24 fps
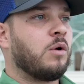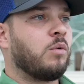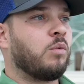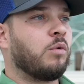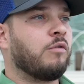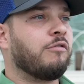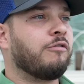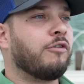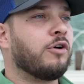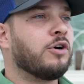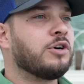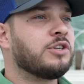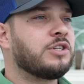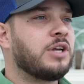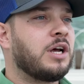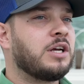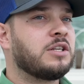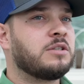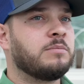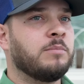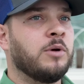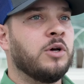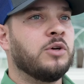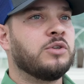Reverse
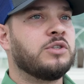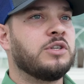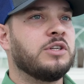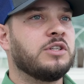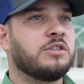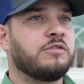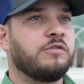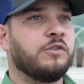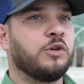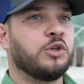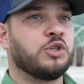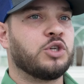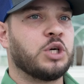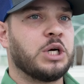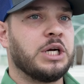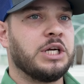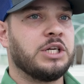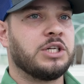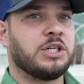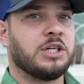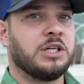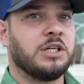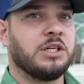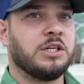osmosis
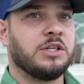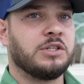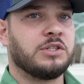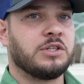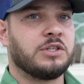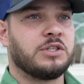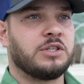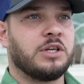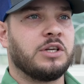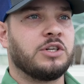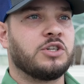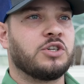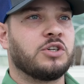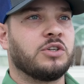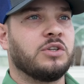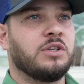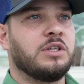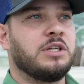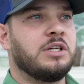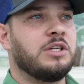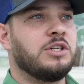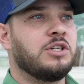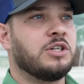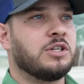filtration is
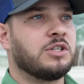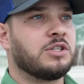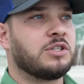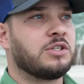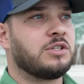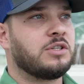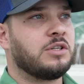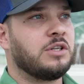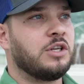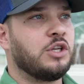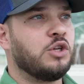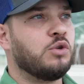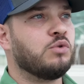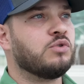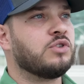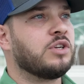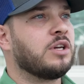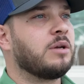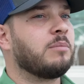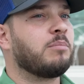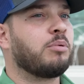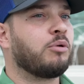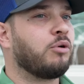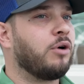essentially just
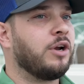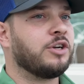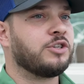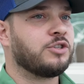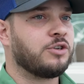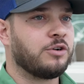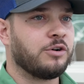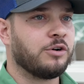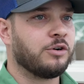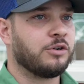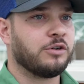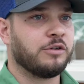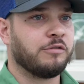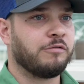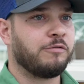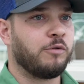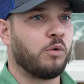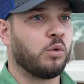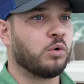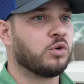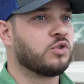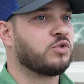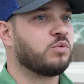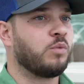using pressure to
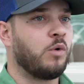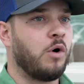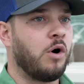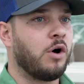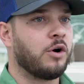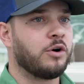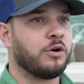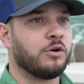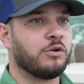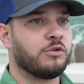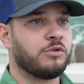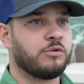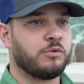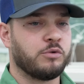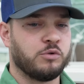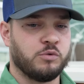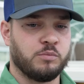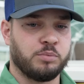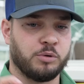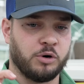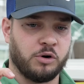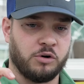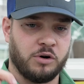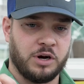force water
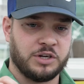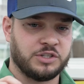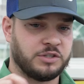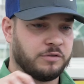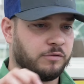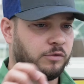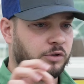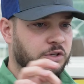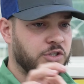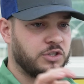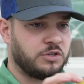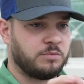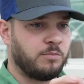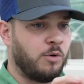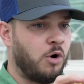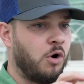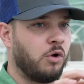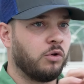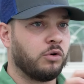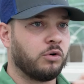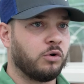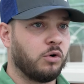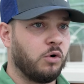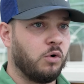through progressively
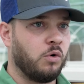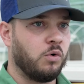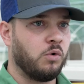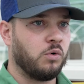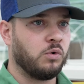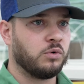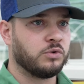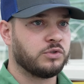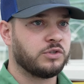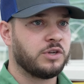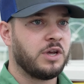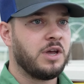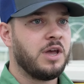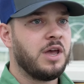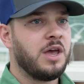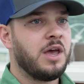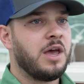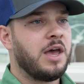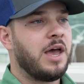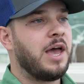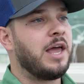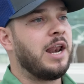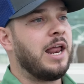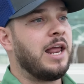smaller holes,
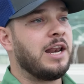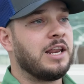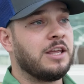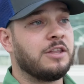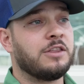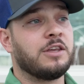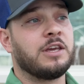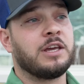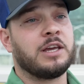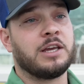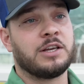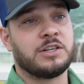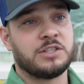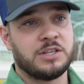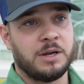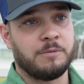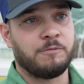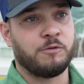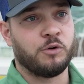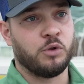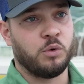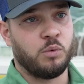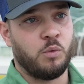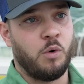and anything
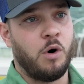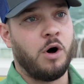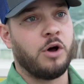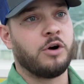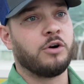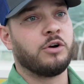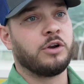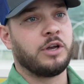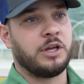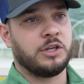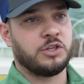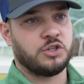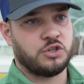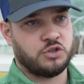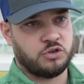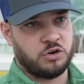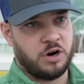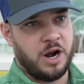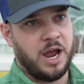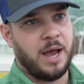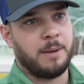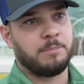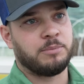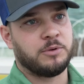except for the water gets
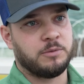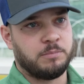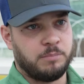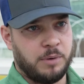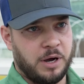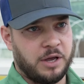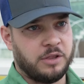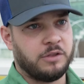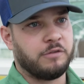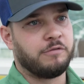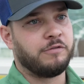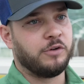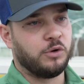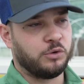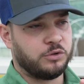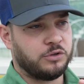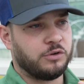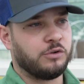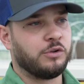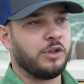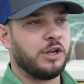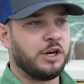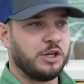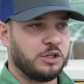trapped by the
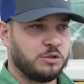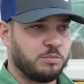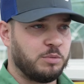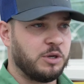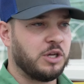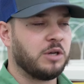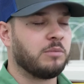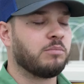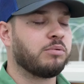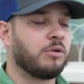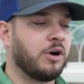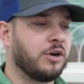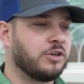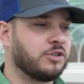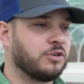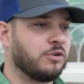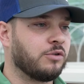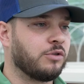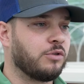filter that it's being pressured